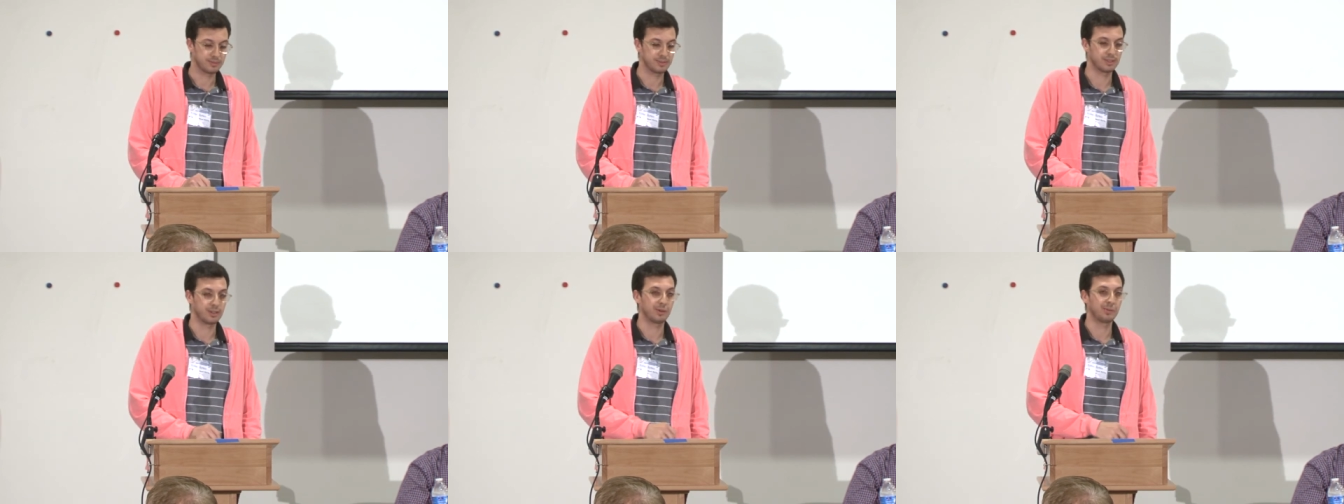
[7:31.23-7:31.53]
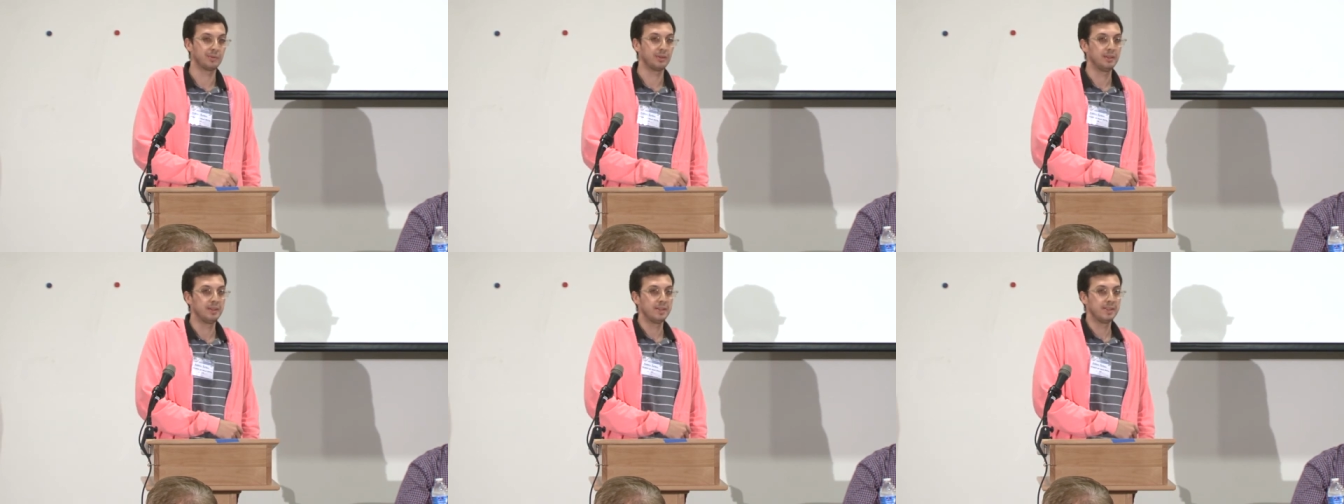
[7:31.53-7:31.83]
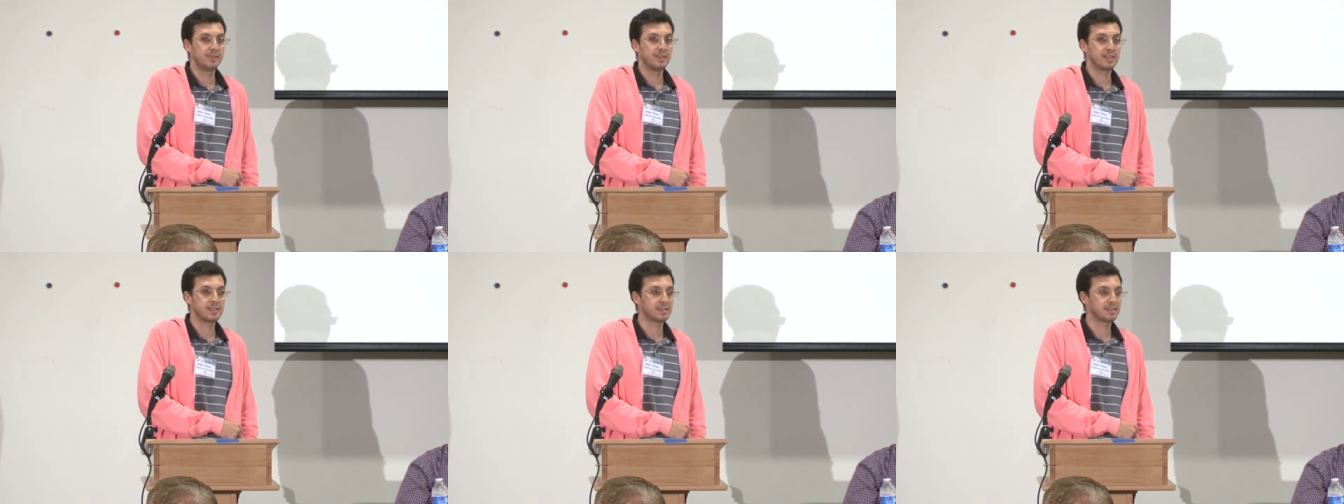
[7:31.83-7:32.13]
So
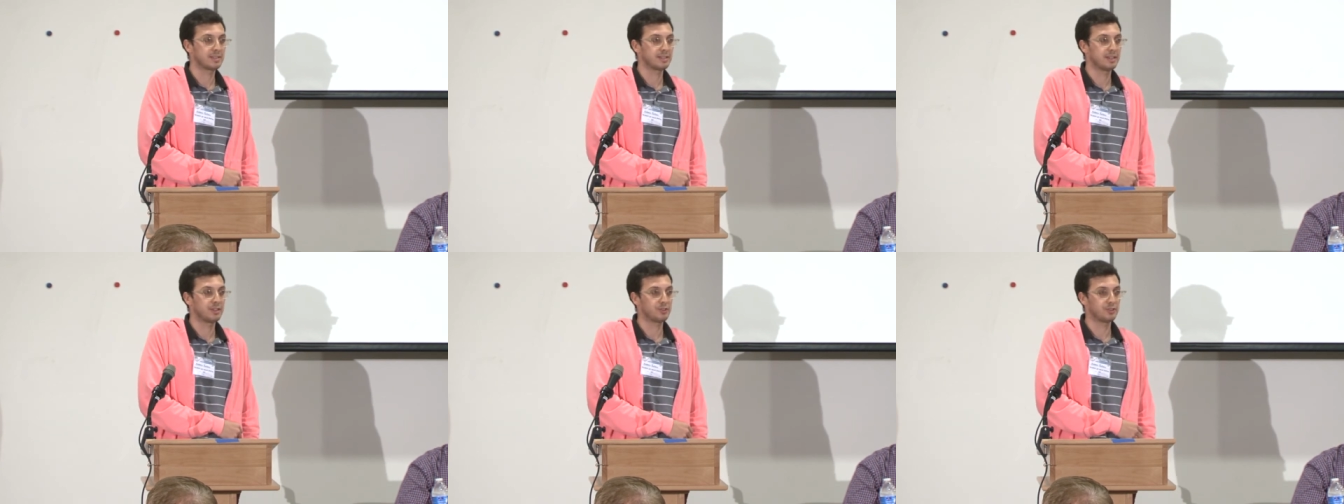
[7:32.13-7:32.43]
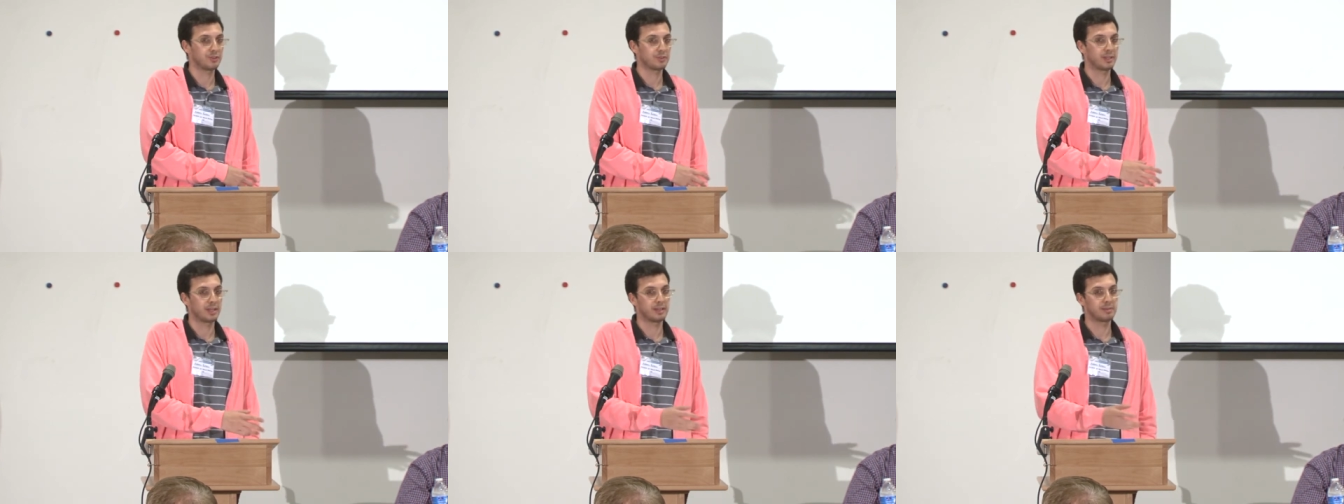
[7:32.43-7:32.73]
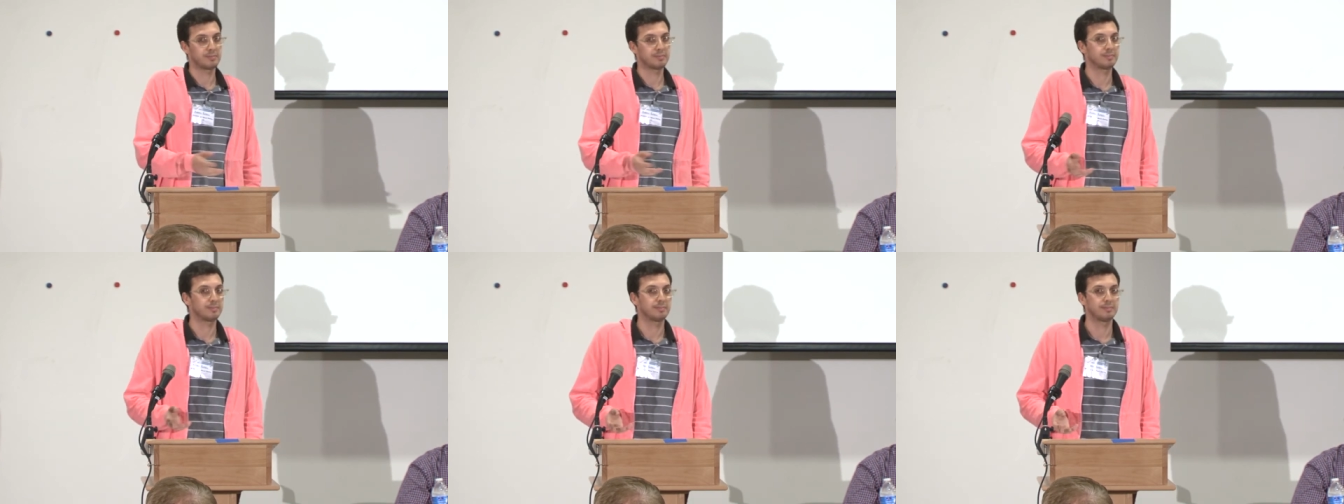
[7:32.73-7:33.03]
this is an issue that
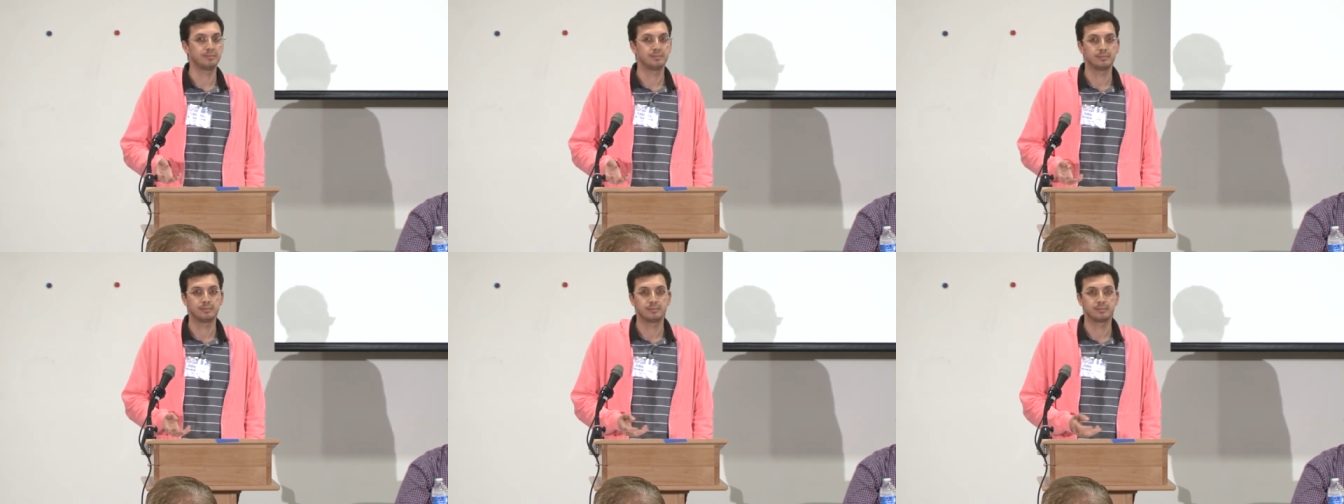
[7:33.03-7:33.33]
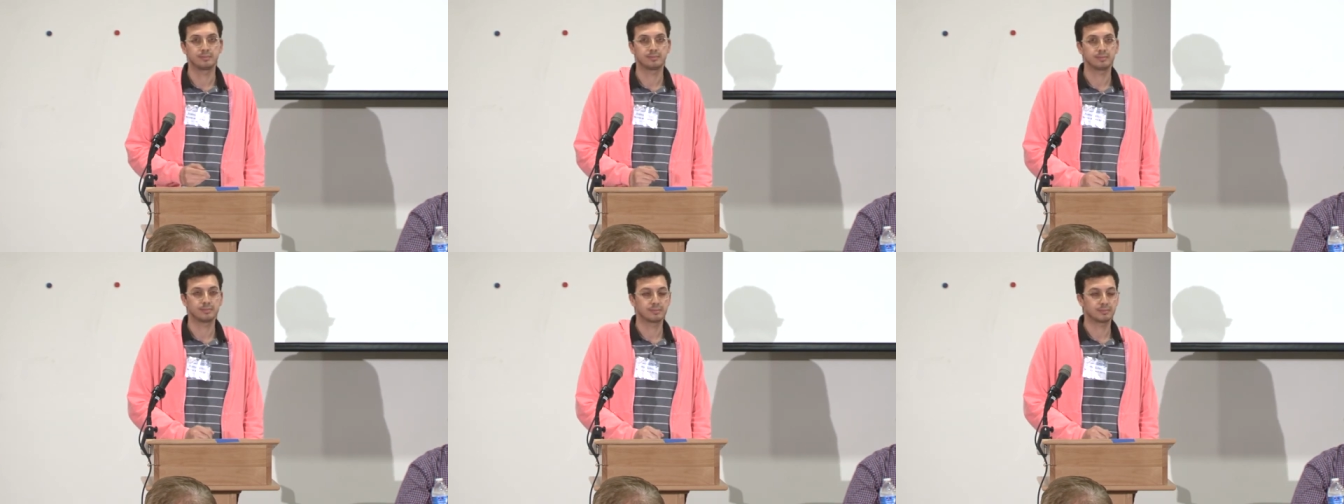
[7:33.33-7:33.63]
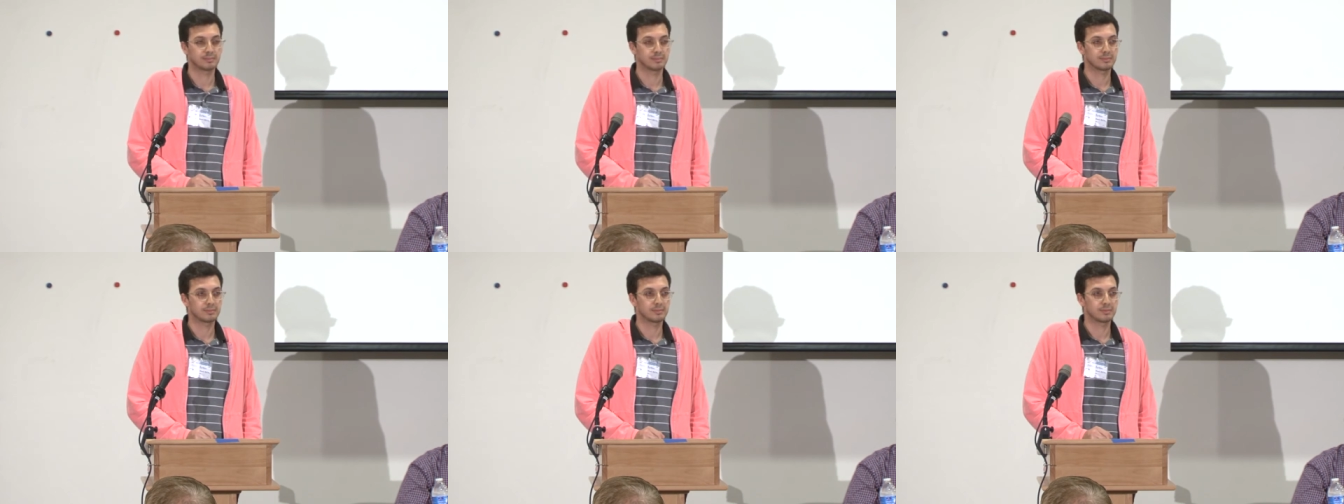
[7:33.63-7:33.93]

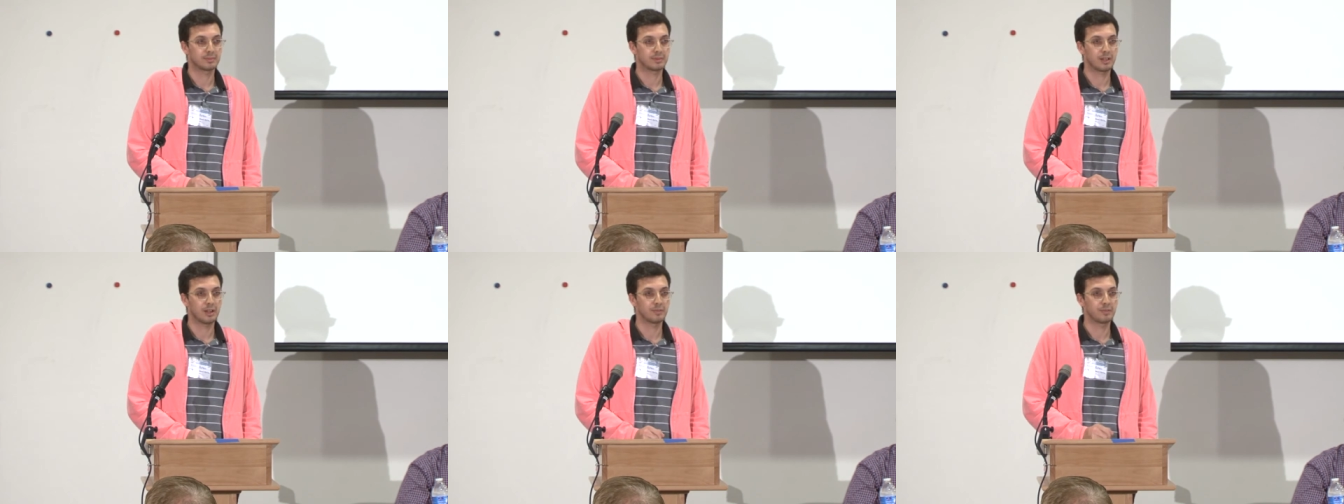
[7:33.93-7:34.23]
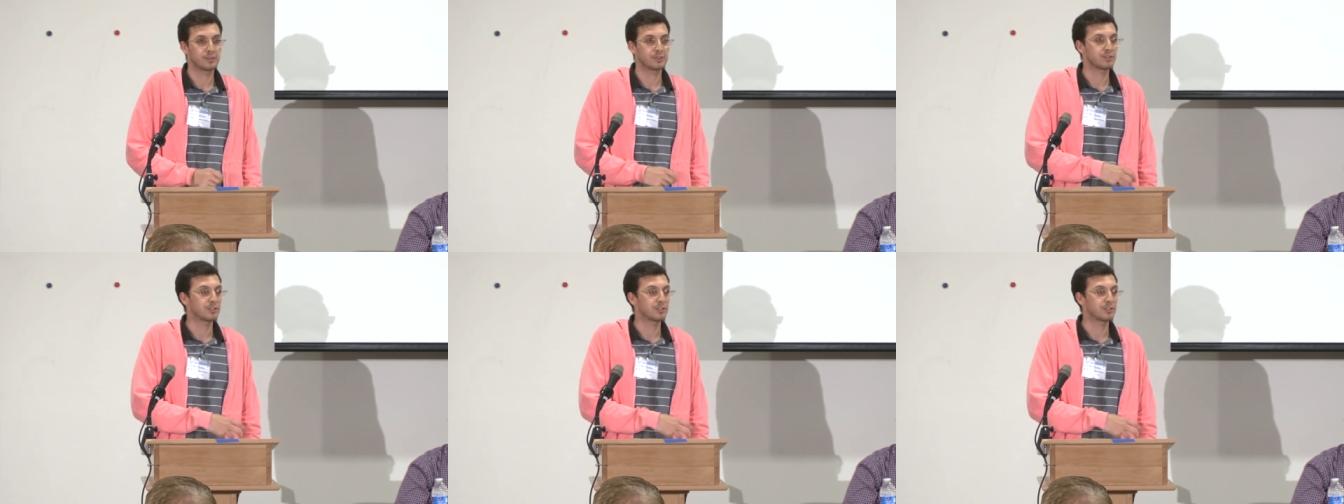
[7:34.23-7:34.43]
covers